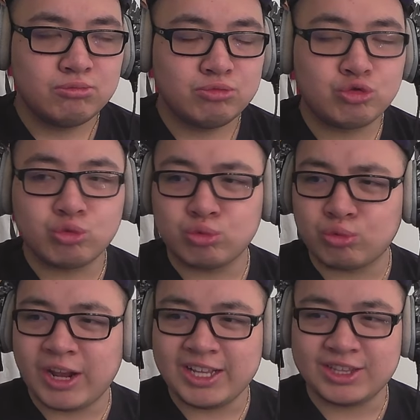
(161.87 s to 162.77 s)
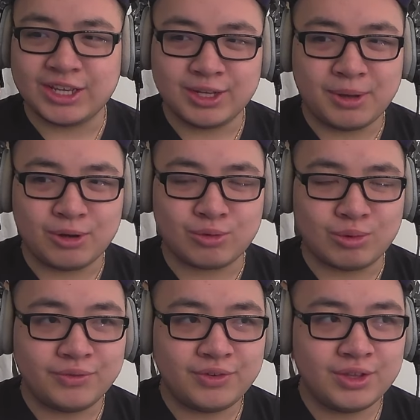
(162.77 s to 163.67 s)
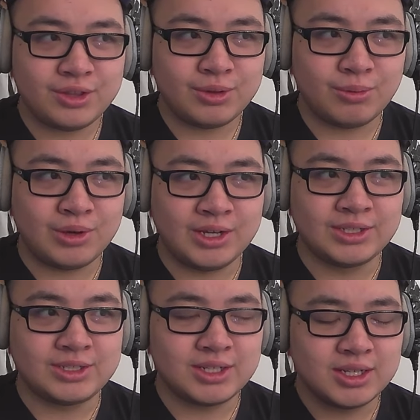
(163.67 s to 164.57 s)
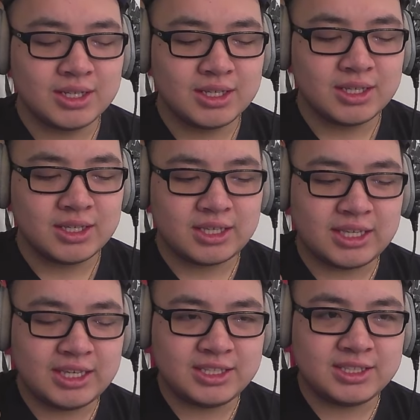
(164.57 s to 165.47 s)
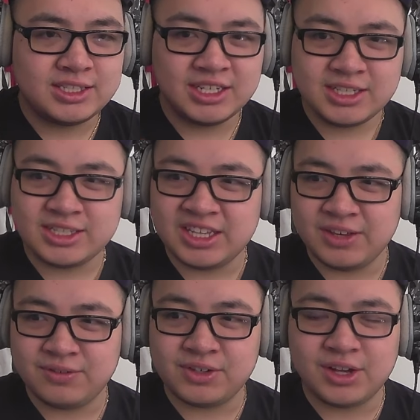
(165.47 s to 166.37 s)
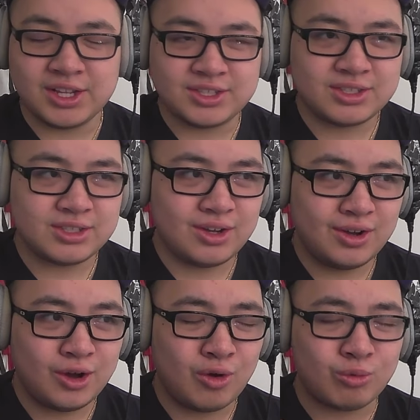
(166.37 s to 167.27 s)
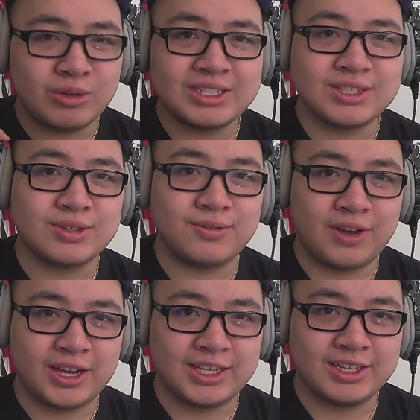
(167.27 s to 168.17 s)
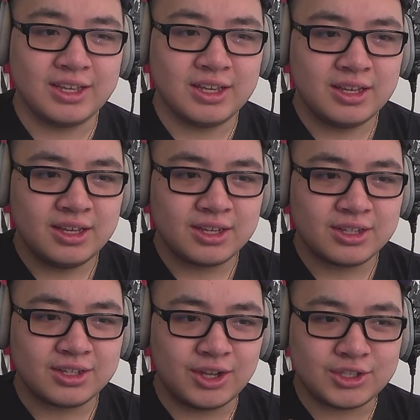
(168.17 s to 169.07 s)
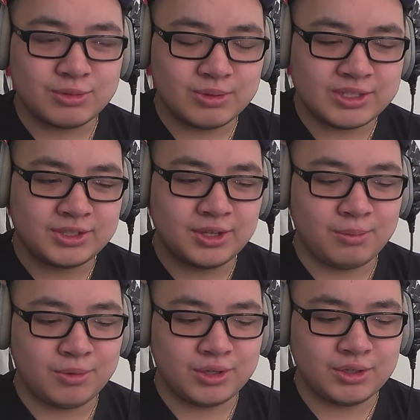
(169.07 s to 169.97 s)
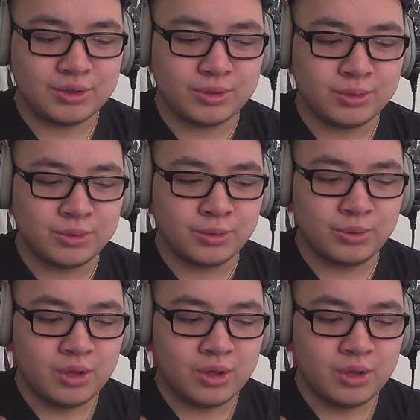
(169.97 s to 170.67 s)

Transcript: great thing about Griffith was he did give Guts a reason to fight. Guts was someone who